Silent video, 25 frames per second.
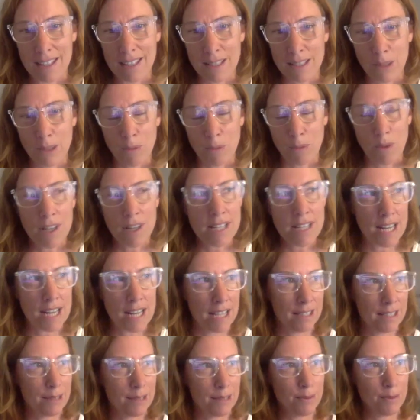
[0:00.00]
the
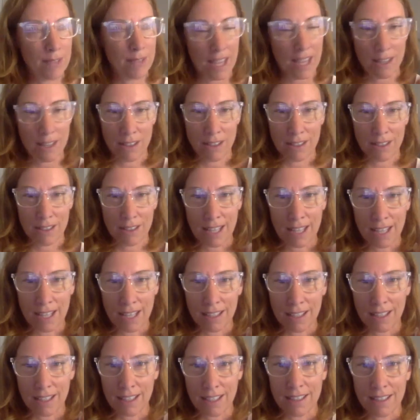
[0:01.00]
oneness that you like.
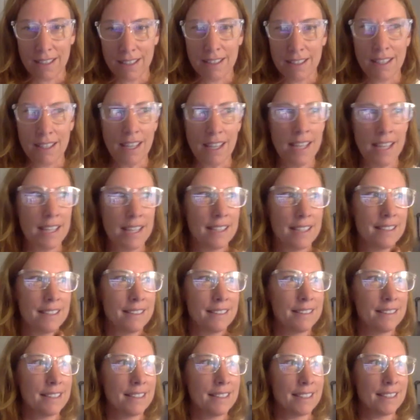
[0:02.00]

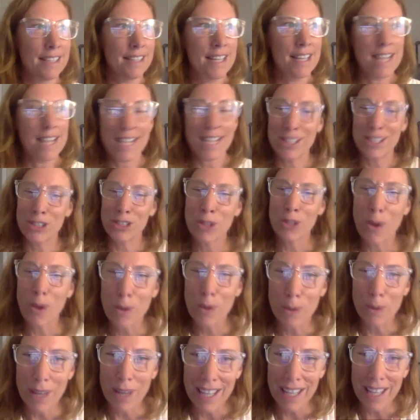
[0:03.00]
It's
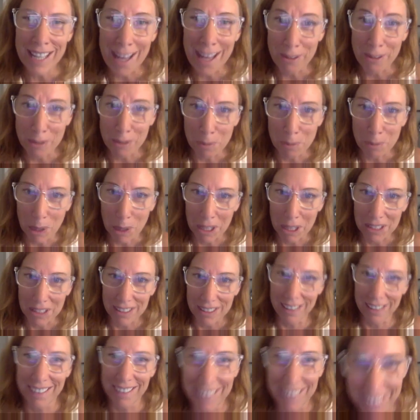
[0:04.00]
so ineffable.
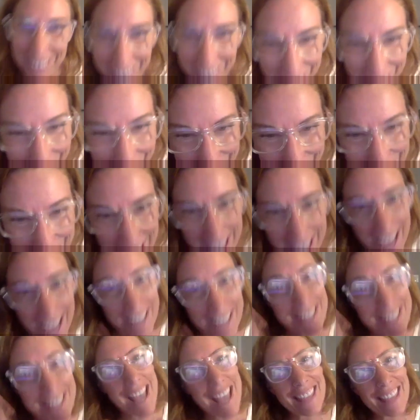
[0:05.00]
And
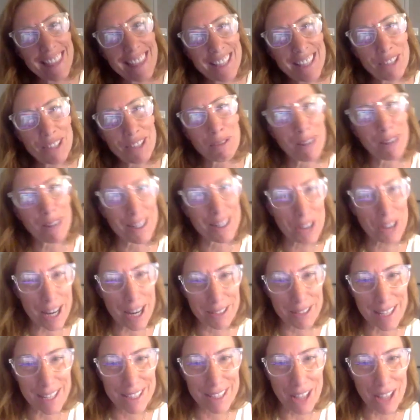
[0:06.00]
yet this is what I try to
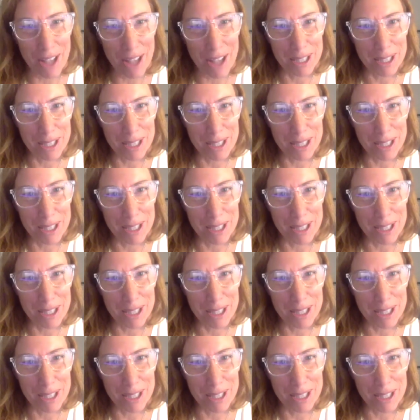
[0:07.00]
write songs